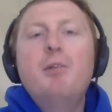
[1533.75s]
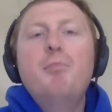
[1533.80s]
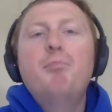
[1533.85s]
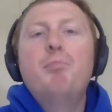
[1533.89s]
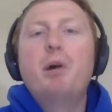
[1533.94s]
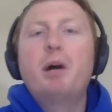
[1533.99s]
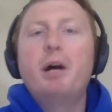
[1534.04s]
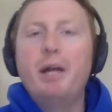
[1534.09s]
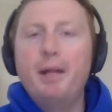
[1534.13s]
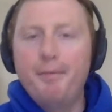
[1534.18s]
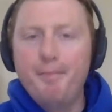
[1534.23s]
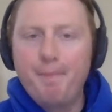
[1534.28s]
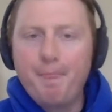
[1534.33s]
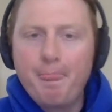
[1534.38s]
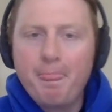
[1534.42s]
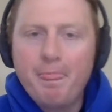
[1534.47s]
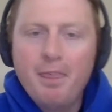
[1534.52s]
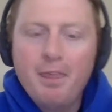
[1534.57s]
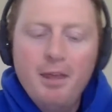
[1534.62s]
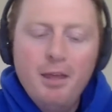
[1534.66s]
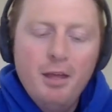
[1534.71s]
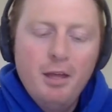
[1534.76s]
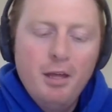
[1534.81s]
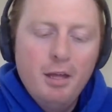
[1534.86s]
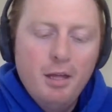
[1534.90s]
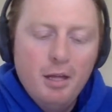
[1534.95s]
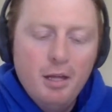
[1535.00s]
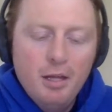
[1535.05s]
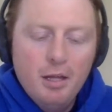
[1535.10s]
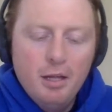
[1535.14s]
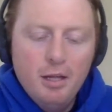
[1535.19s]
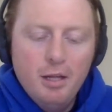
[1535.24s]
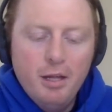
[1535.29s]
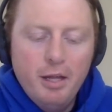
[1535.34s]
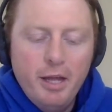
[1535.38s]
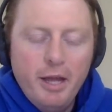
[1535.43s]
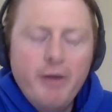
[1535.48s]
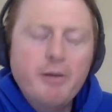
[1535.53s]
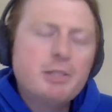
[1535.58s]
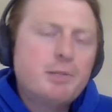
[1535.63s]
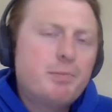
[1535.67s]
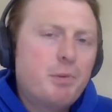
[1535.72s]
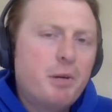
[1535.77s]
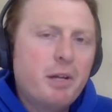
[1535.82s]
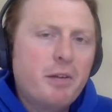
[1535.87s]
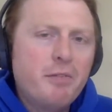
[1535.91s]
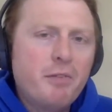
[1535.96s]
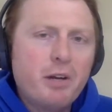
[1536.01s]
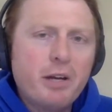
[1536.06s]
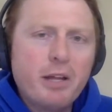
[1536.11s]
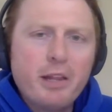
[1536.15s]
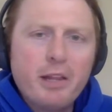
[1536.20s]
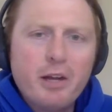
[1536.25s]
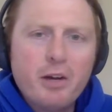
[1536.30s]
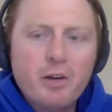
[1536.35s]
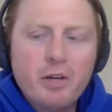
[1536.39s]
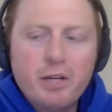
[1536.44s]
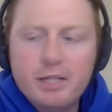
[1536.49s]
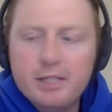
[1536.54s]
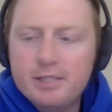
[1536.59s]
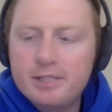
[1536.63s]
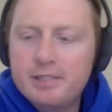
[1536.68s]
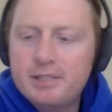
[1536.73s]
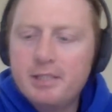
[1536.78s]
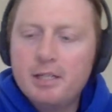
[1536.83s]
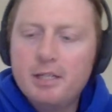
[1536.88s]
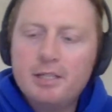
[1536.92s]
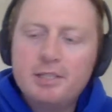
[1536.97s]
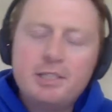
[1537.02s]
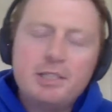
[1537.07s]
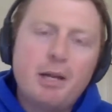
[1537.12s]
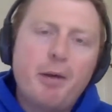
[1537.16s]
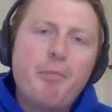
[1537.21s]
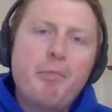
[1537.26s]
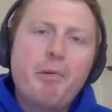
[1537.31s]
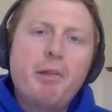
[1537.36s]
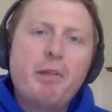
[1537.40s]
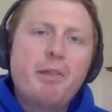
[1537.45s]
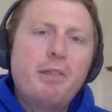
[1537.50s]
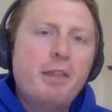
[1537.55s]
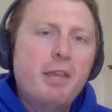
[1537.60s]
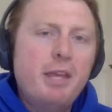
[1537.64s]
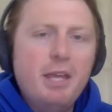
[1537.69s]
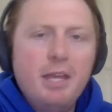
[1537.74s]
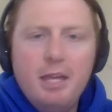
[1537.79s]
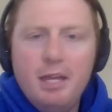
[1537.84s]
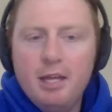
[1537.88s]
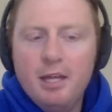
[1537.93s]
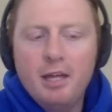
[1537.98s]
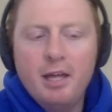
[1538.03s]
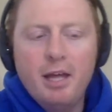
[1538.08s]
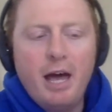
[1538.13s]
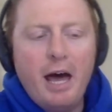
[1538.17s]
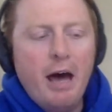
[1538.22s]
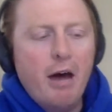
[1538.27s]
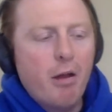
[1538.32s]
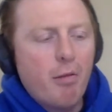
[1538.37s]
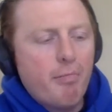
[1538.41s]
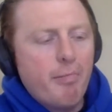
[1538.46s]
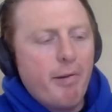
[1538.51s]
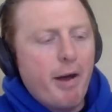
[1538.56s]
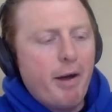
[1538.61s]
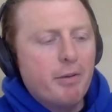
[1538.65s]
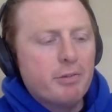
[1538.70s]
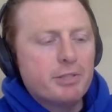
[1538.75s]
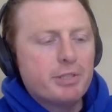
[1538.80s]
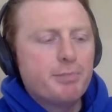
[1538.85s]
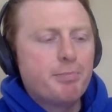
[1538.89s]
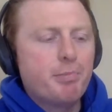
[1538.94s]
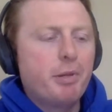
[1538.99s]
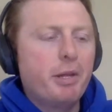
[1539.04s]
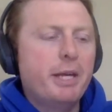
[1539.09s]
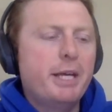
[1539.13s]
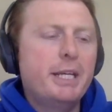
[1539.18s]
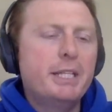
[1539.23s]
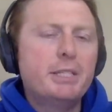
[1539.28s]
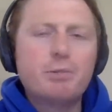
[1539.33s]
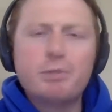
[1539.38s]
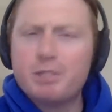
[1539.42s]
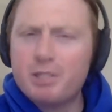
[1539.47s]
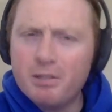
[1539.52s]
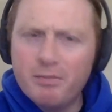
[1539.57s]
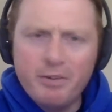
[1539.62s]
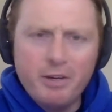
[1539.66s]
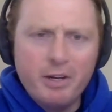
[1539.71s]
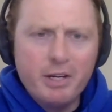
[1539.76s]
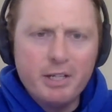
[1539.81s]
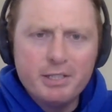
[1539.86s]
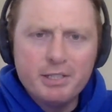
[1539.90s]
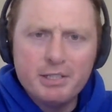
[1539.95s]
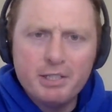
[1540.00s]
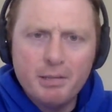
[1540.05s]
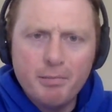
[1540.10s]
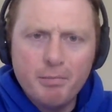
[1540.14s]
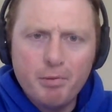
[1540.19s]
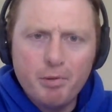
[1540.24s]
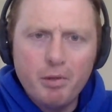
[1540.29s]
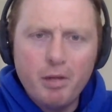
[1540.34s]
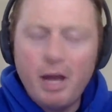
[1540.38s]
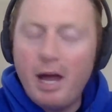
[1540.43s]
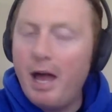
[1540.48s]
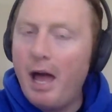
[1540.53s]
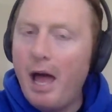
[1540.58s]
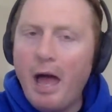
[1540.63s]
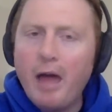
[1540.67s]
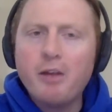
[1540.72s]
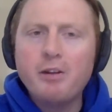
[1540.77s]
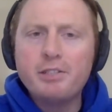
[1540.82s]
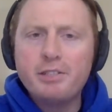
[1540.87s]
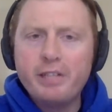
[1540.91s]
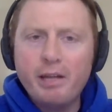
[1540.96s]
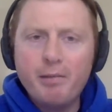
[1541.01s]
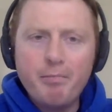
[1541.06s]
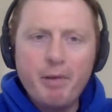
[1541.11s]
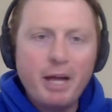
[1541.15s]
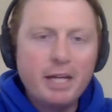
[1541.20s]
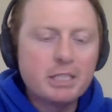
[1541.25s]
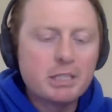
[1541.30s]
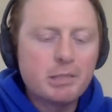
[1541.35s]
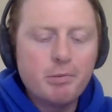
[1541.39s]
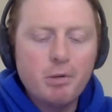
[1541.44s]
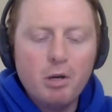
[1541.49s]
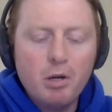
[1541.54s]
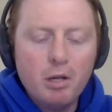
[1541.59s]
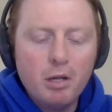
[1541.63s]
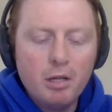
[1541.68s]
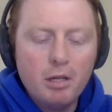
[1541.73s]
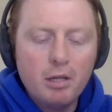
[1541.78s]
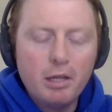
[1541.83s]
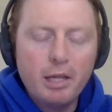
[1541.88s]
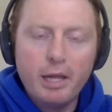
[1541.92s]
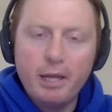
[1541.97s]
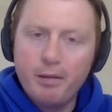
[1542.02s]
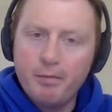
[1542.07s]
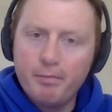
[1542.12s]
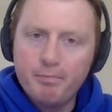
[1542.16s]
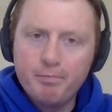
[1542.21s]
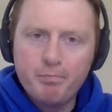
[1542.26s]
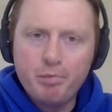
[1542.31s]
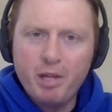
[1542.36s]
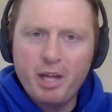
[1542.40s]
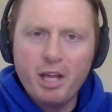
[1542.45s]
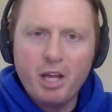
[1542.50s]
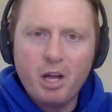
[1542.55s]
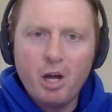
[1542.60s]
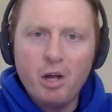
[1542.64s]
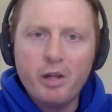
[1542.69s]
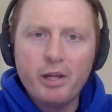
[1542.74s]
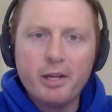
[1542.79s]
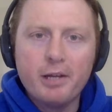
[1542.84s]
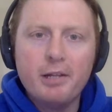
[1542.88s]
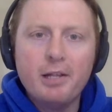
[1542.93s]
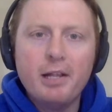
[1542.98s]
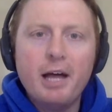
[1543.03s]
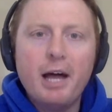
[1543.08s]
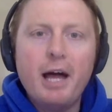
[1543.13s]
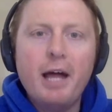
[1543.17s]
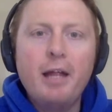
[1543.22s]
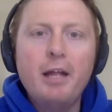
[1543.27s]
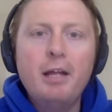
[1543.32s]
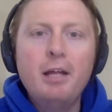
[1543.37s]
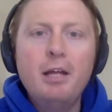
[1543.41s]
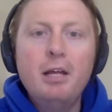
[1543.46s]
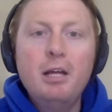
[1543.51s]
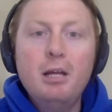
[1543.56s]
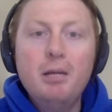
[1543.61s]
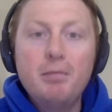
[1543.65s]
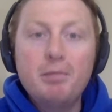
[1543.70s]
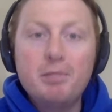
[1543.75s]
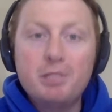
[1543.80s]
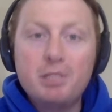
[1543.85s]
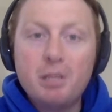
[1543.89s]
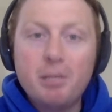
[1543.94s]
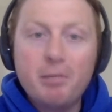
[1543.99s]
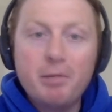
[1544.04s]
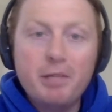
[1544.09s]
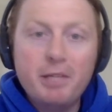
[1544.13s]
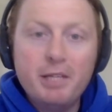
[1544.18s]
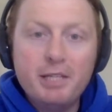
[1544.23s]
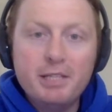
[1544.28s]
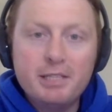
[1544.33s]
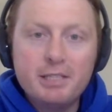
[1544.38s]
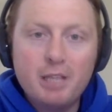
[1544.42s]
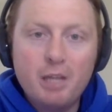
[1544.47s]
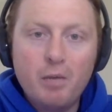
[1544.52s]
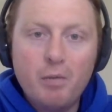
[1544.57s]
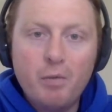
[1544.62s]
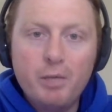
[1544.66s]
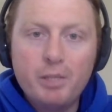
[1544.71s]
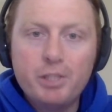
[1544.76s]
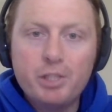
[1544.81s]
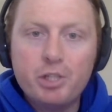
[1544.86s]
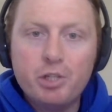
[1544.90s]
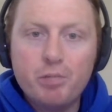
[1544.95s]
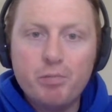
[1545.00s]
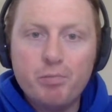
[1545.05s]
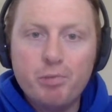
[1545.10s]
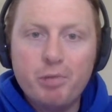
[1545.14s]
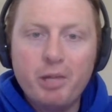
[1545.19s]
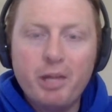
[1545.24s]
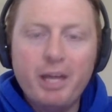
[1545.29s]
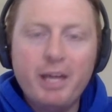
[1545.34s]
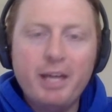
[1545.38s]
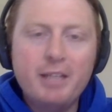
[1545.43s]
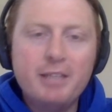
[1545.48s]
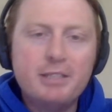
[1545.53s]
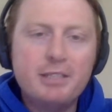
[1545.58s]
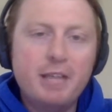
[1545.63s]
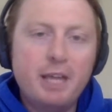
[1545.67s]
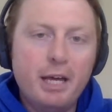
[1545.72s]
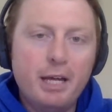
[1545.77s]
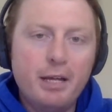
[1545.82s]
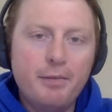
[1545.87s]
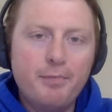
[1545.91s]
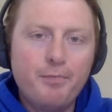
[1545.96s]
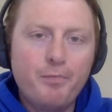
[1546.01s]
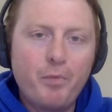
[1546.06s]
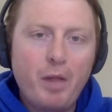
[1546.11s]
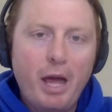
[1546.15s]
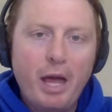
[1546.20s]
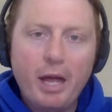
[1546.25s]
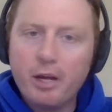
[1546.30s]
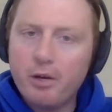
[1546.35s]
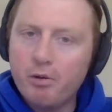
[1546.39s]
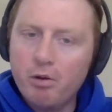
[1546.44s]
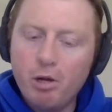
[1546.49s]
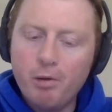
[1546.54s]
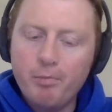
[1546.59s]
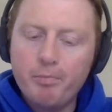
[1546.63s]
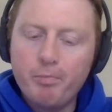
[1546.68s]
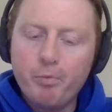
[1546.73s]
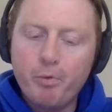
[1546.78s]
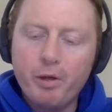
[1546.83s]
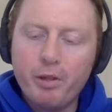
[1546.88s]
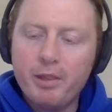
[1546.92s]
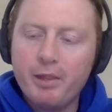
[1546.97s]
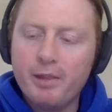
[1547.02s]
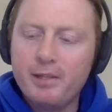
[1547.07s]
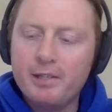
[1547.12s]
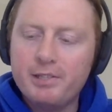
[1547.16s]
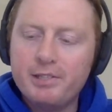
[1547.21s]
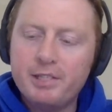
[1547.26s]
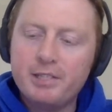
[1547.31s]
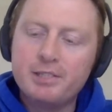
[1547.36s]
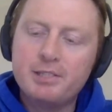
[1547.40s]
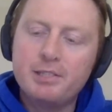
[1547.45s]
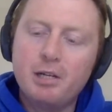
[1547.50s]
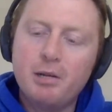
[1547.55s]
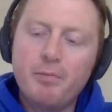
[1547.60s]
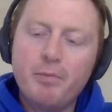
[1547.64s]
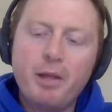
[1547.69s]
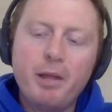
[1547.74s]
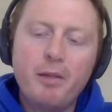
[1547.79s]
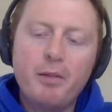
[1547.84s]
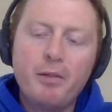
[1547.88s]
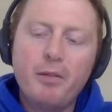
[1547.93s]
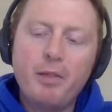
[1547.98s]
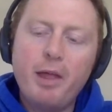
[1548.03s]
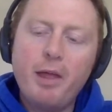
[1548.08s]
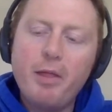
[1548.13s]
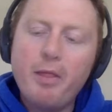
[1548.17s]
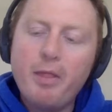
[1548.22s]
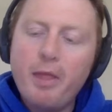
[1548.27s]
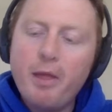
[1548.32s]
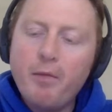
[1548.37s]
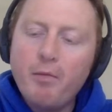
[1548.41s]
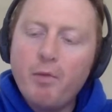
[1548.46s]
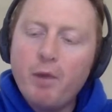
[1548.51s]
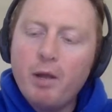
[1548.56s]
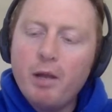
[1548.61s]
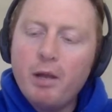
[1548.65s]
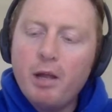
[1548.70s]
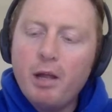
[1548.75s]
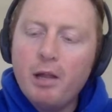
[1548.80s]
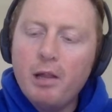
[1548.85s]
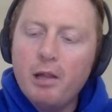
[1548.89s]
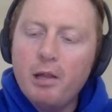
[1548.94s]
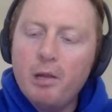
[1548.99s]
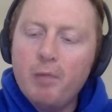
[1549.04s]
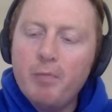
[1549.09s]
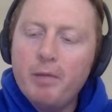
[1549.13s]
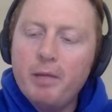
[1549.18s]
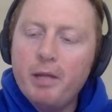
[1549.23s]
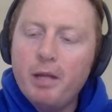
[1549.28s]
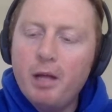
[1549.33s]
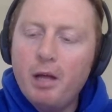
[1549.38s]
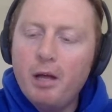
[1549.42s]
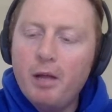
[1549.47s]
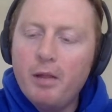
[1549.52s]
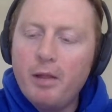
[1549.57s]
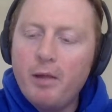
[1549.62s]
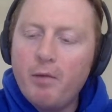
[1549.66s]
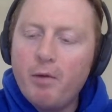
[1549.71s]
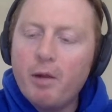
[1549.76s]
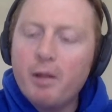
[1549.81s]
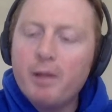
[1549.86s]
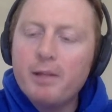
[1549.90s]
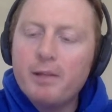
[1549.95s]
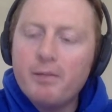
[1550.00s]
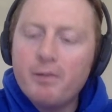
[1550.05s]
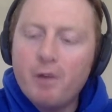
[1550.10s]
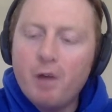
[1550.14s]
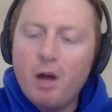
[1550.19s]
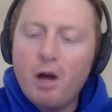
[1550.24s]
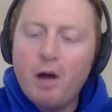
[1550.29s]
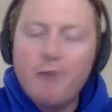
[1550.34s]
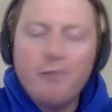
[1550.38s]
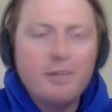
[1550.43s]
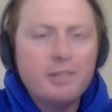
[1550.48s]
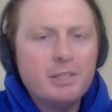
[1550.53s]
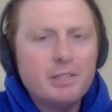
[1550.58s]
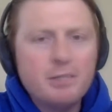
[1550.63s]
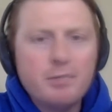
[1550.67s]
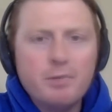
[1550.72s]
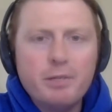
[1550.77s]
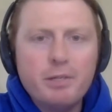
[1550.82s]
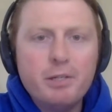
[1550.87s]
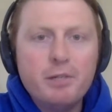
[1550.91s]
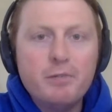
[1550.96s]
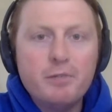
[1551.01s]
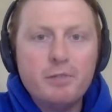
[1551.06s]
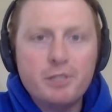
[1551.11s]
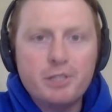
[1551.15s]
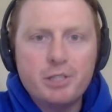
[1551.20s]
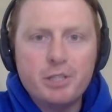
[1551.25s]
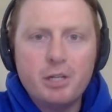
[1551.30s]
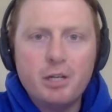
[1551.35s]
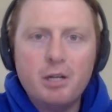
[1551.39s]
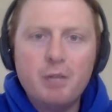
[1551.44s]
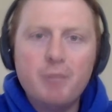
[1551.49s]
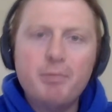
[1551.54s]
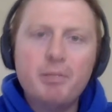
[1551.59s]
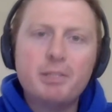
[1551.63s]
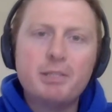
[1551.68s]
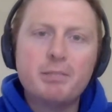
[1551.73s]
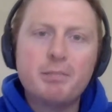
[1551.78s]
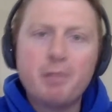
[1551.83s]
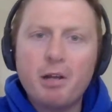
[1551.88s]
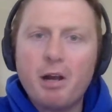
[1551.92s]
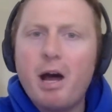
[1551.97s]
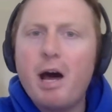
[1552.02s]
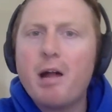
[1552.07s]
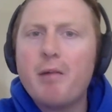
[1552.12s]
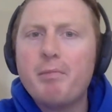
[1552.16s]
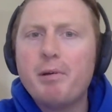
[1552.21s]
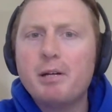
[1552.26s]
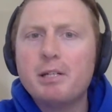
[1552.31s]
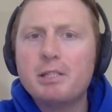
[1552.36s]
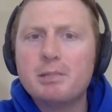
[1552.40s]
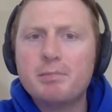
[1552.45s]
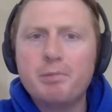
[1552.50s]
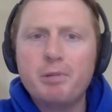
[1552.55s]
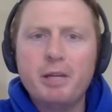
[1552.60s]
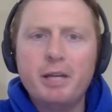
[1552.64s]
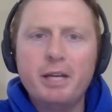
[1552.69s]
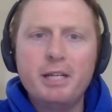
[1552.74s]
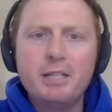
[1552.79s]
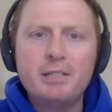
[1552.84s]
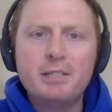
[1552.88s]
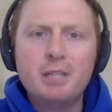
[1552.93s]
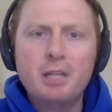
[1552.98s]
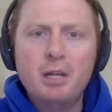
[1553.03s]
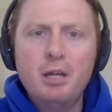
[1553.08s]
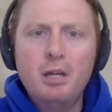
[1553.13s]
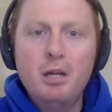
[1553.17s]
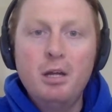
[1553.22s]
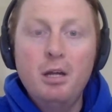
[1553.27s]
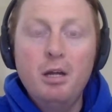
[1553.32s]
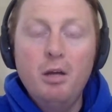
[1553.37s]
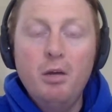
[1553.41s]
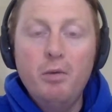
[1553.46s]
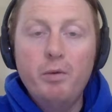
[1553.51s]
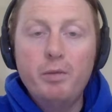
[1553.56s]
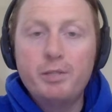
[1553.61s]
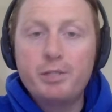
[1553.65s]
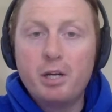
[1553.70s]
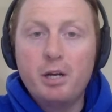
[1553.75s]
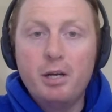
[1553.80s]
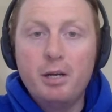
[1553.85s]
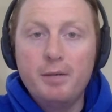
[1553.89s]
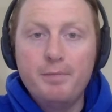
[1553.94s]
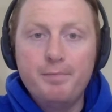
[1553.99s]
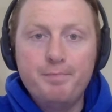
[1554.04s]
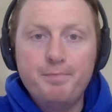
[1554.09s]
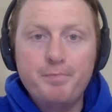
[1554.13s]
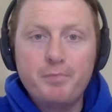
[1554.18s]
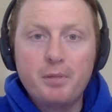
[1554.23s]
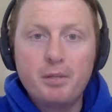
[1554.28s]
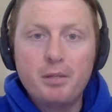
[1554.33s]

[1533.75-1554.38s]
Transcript: But it was pretty funny, though, because some of the out-of-bounds plays, which are very simple, I understand basketball, like, play calling a lot, but some of these original plays that I grew up with in the system, they run a little bit, they run a different offense than we do for sure, but some of their out-of-bounds plays, which are,